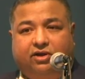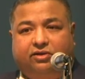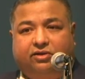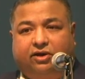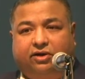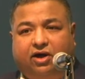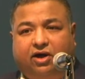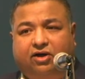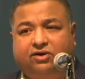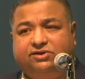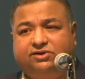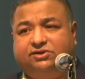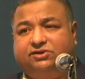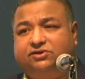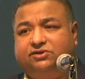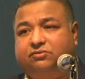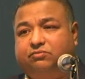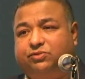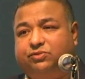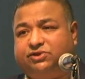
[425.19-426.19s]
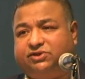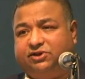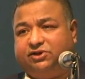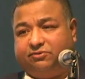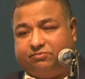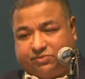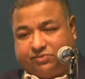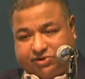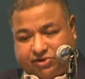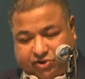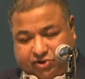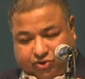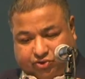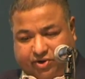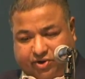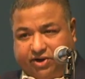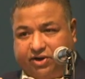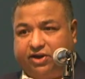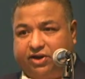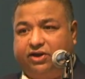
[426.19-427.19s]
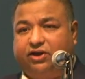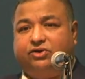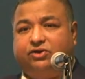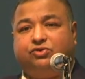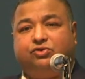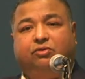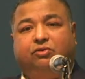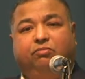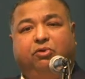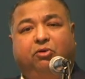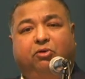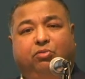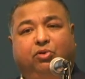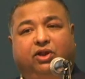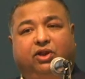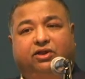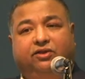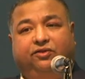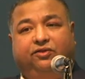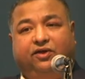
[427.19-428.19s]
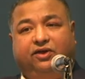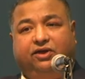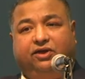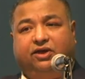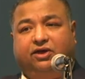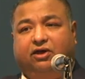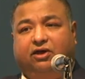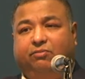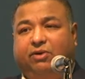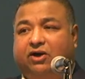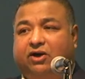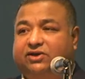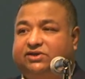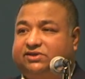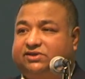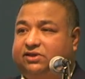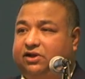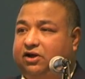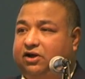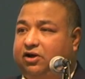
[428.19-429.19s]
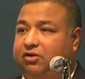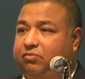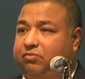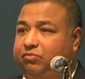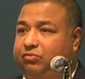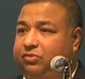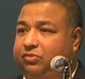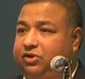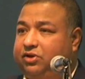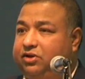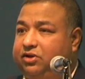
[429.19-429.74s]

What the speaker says: that us Muslims shrinking into a bubble and thinking about Islam